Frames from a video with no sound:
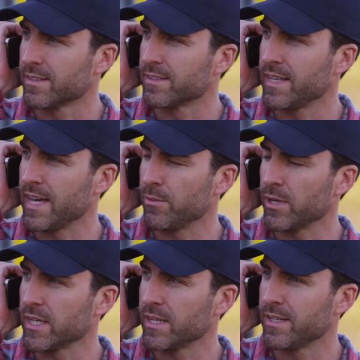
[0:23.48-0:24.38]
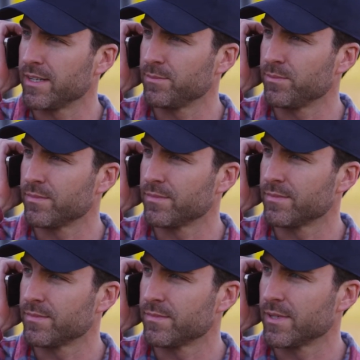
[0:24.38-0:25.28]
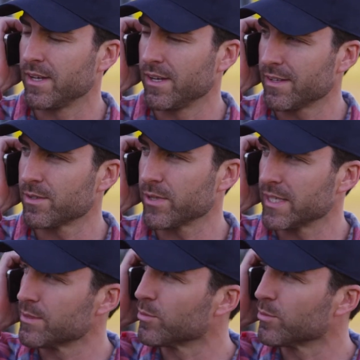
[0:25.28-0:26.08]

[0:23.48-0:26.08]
G, four G, and maybe even five G, and of